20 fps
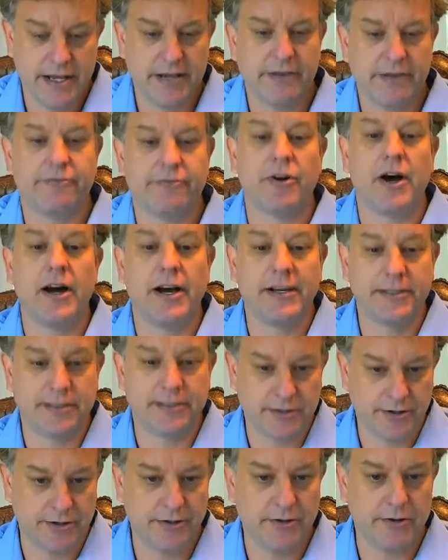give
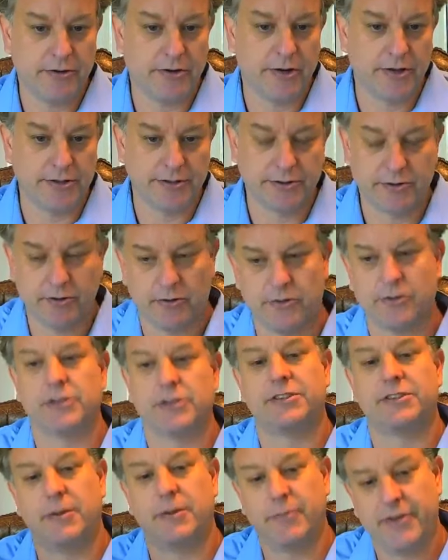rise to neurons or
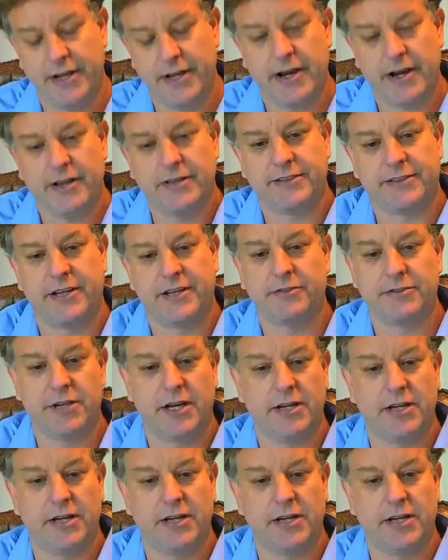to some of the other cell